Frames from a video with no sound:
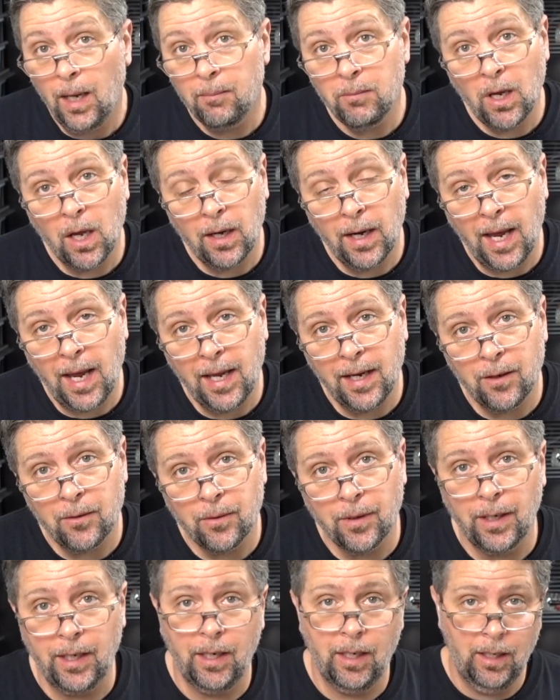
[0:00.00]
I'm not
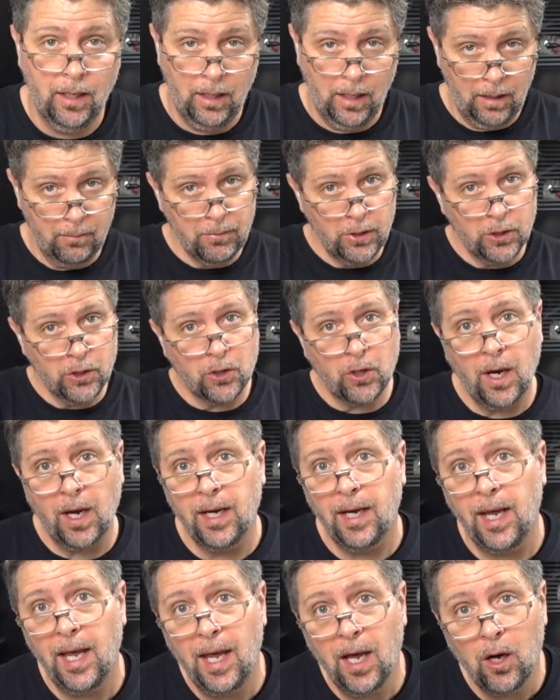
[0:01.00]
angry. I'm just
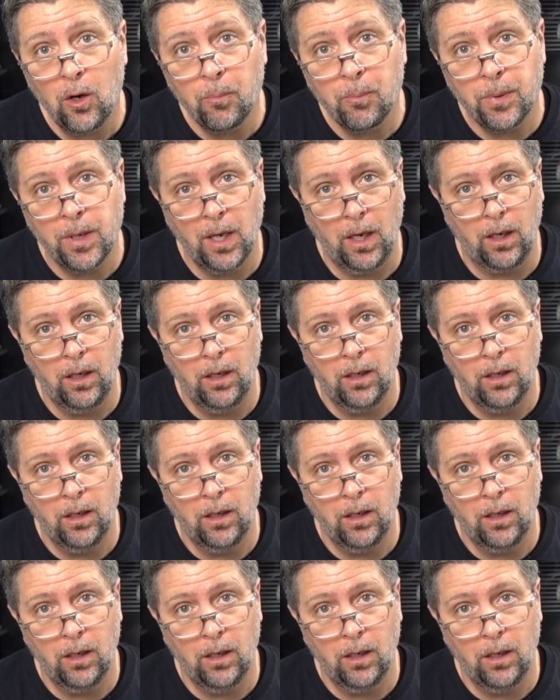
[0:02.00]
trying to help you.